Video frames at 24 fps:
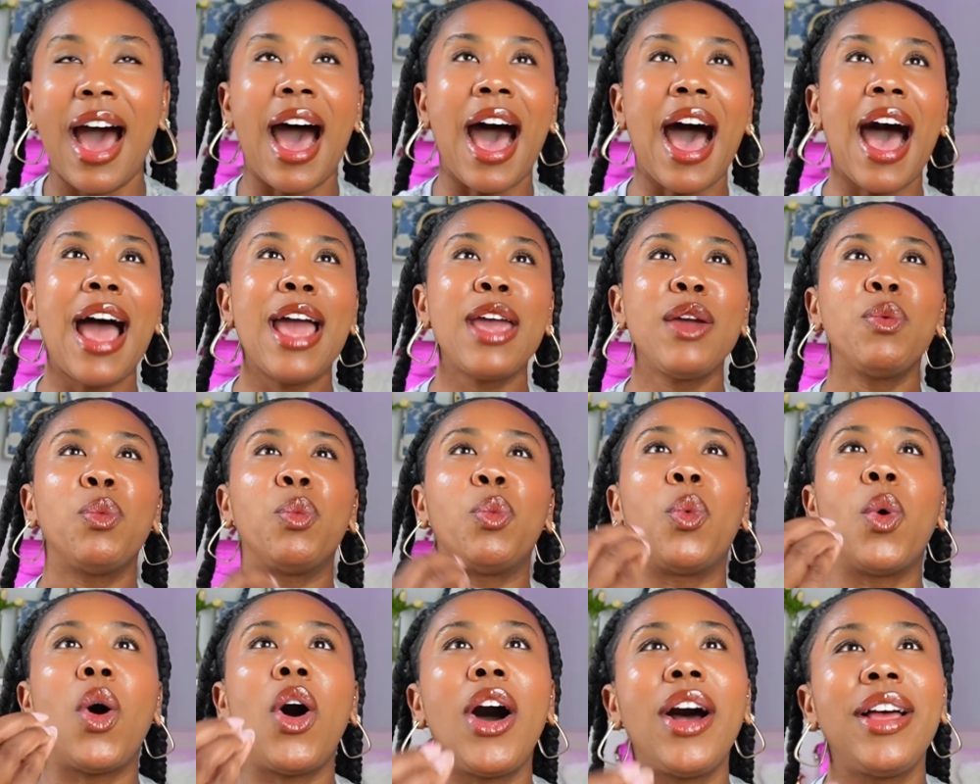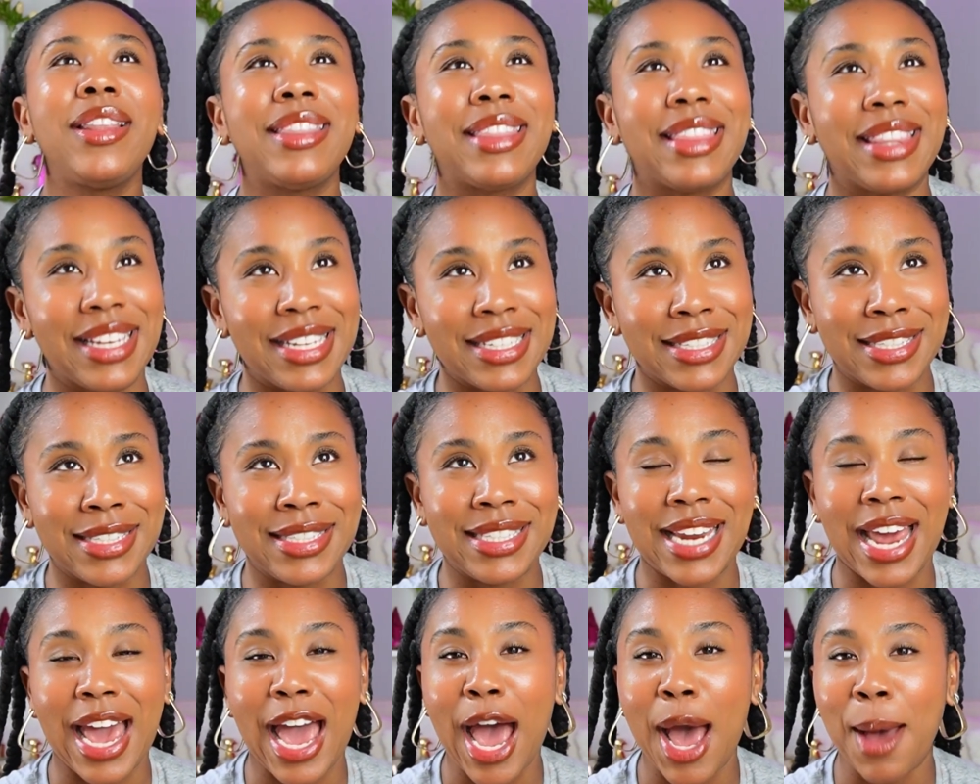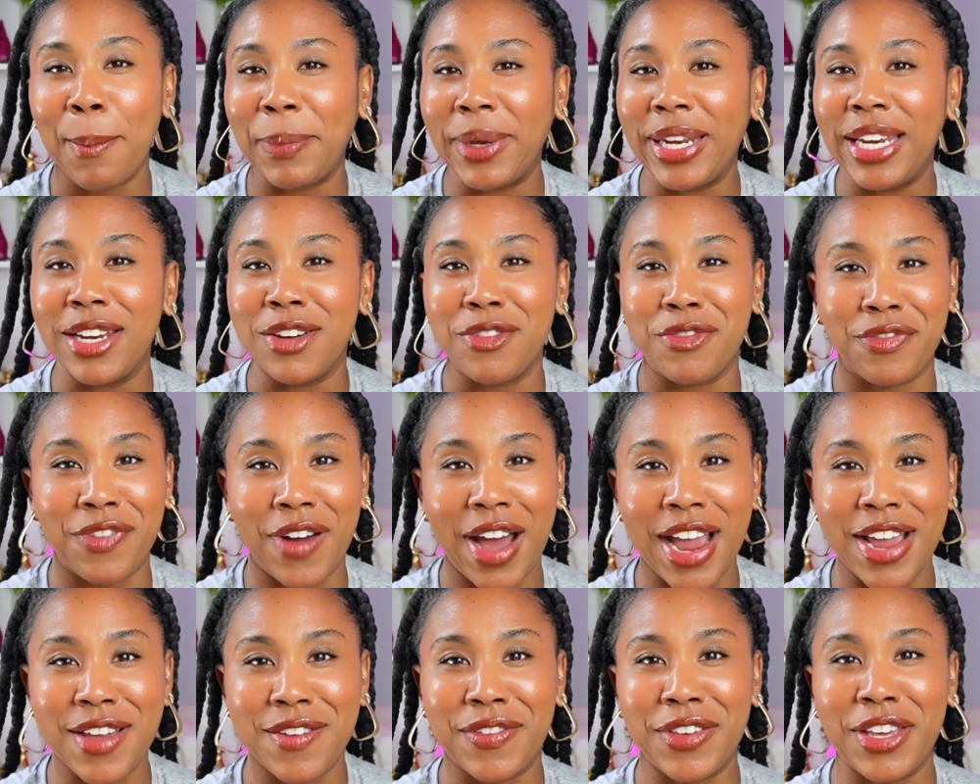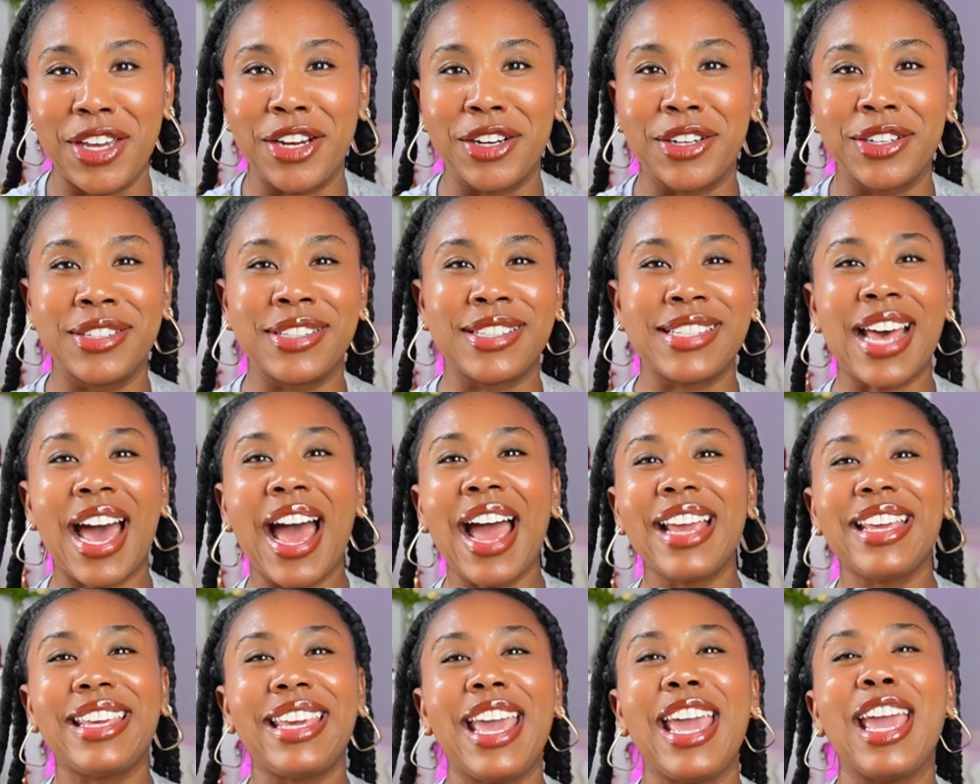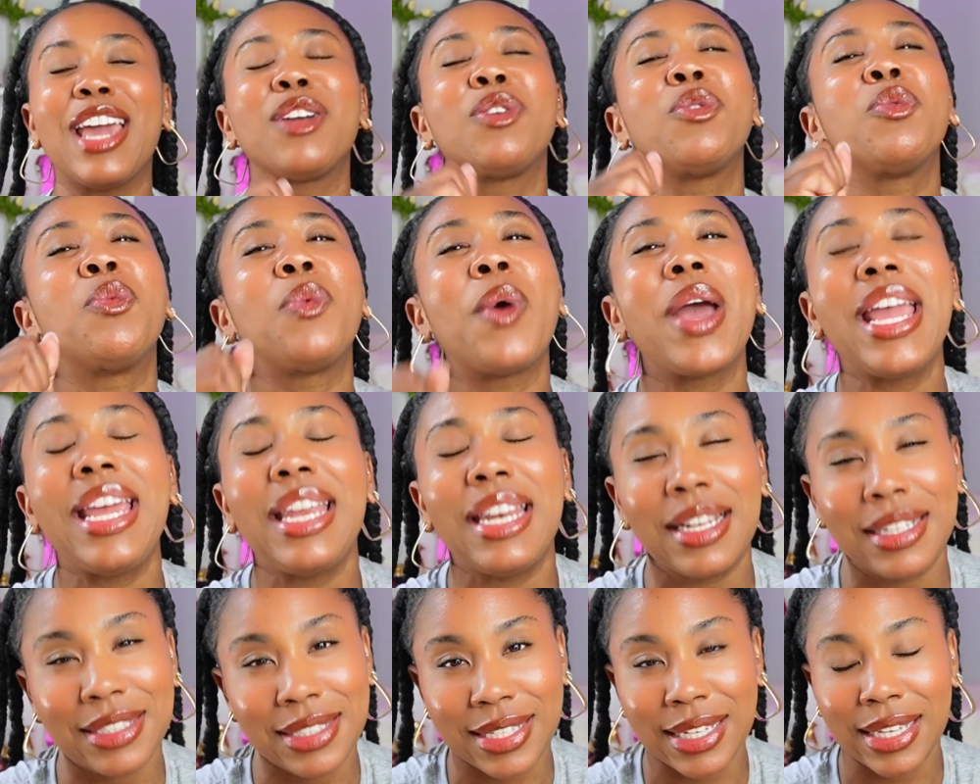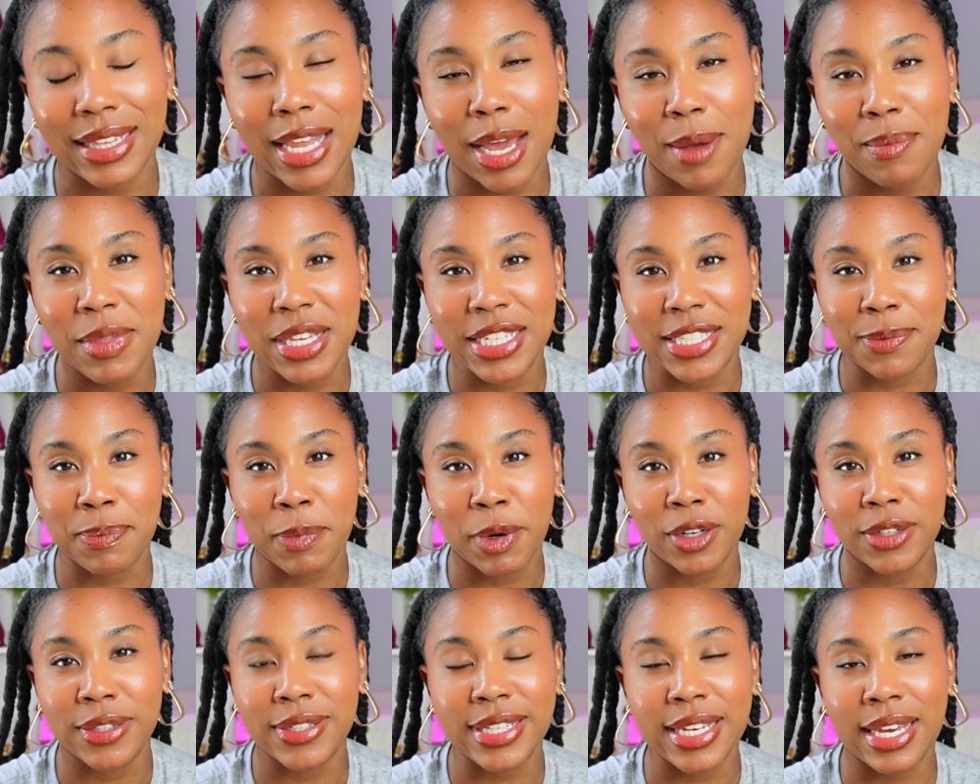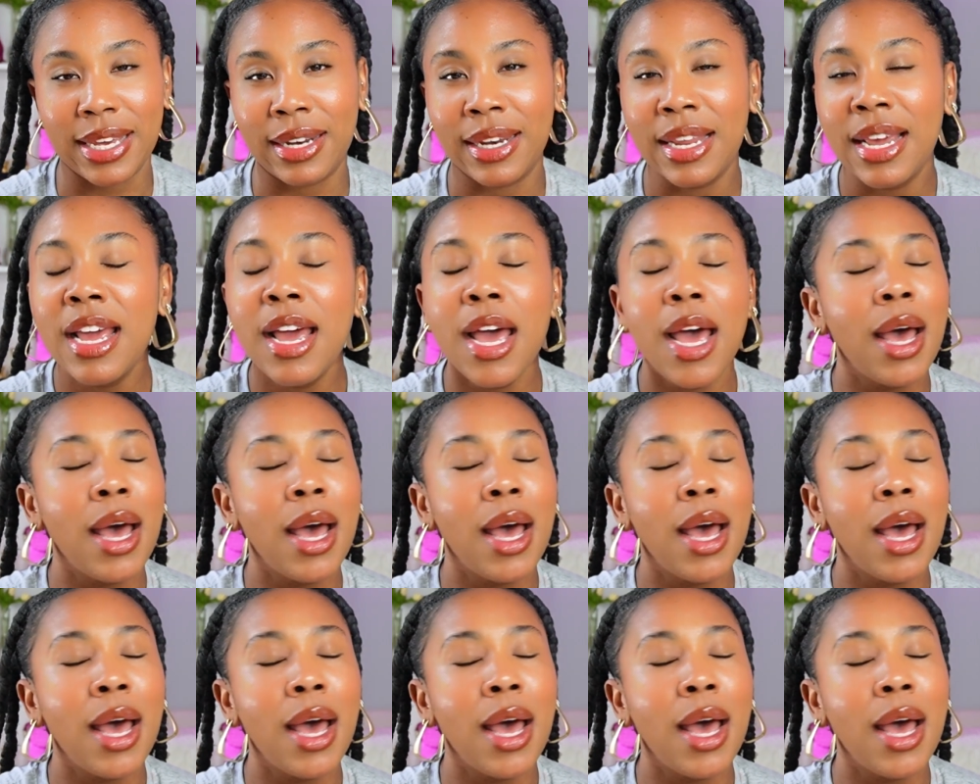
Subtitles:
I want this to happen in 5 years. I can't wait until I'm this person.